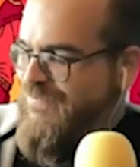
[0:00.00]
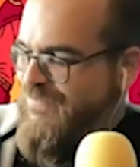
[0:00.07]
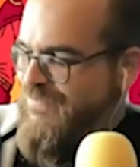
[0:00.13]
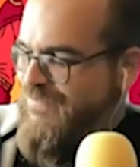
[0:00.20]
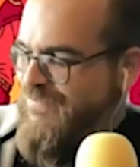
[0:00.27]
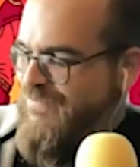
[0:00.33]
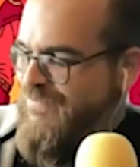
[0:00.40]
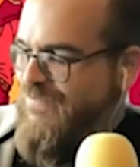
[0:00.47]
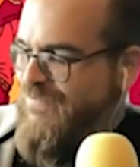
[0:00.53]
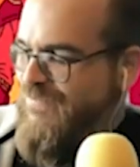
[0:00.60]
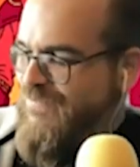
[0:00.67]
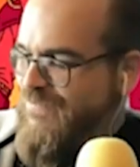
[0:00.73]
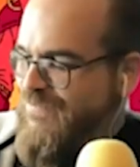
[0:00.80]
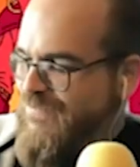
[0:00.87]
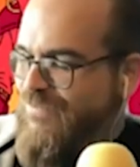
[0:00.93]

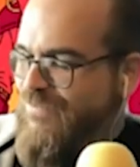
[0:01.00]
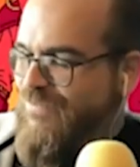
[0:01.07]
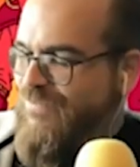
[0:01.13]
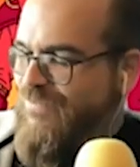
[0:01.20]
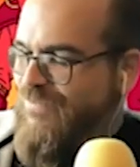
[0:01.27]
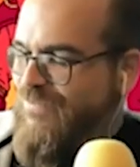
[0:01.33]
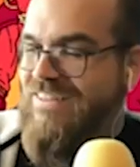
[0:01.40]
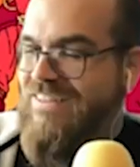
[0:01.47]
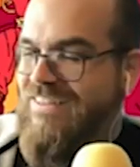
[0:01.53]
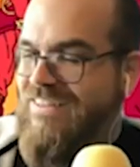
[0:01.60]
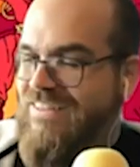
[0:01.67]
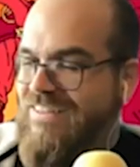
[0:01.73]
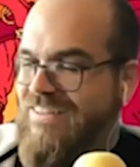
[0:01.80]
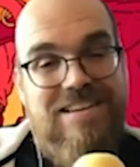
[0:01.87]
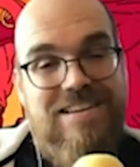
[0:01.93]

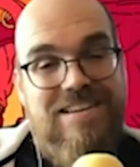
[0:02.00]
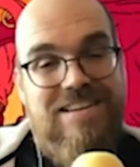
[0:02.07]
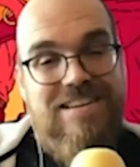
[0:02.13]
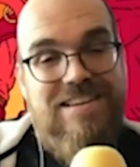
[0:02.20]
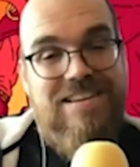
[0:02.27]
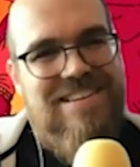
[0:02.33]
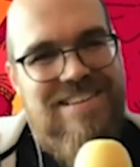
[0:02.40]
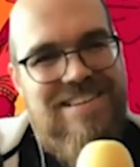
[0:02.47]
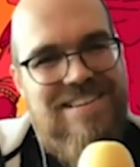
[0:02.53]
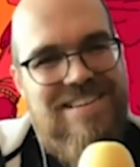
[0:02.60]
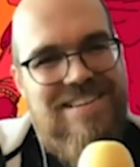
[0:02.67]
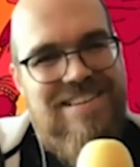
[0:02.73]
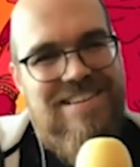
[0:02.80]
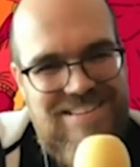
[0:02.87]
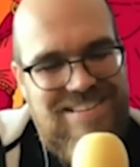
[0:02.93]

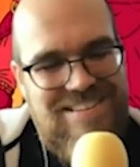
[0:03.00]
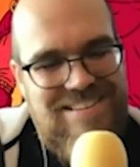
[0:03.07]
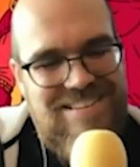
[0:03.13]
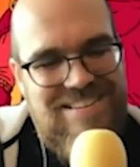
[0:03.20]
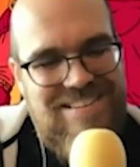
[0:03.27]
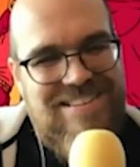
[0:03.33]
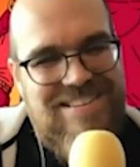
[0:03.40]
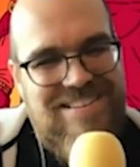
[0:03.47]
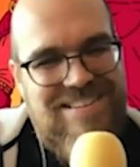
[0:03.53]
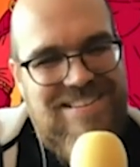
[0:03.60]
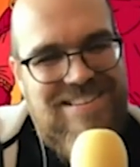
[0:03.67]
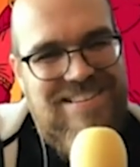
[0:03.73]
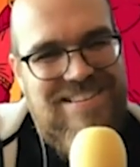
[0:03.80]
No words are spoken by the person on screen.